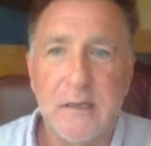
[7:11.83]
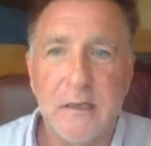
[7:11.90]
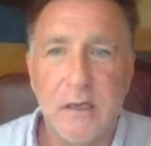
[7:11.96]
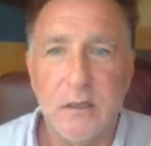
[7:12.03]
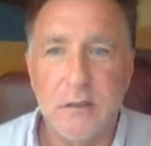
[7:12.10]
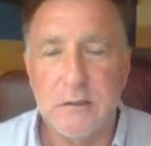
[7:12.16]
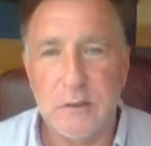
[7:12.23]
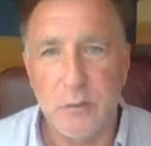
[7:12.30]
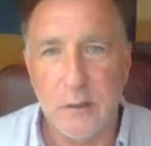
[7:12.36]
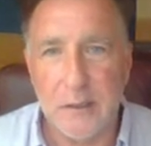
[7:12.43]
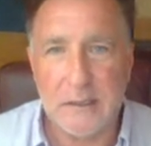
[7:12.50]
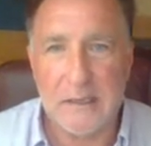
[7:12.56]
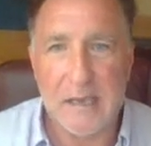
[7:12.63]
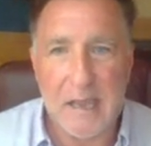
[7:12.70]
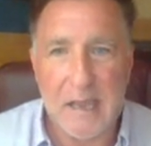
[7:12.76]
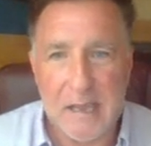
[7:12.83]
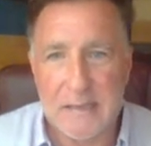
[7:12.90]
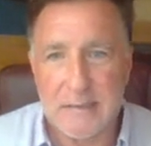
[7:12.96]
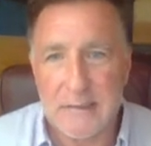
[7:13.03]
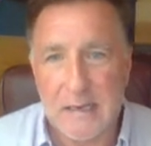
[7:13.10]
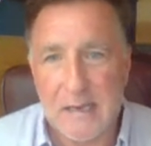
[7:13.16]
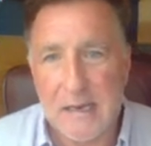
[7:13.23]
Costa Rica
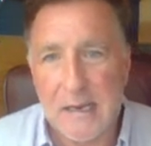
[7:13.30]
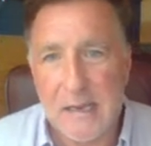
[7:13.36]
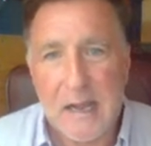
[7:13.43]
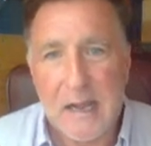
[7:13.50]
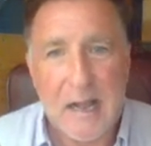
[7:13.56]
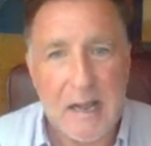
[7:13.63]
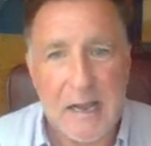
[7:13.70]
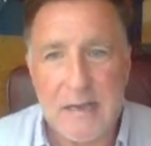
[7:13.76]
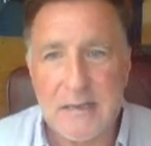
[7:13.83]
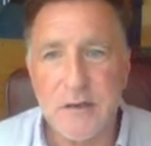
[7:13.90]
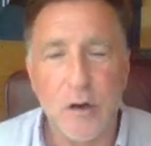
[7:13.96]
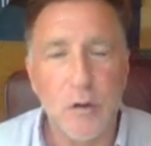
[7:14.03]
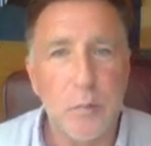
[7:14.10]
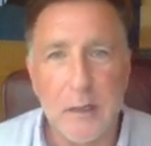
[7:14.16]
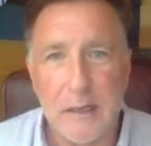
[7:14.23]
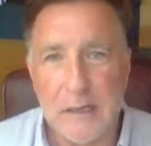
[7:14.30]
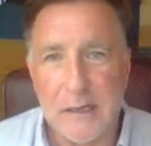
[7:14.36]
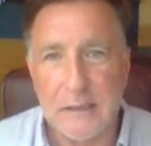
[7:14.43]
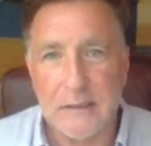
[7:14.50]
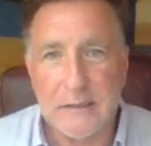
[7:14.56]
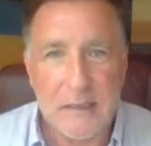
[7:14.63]
has a hydro plant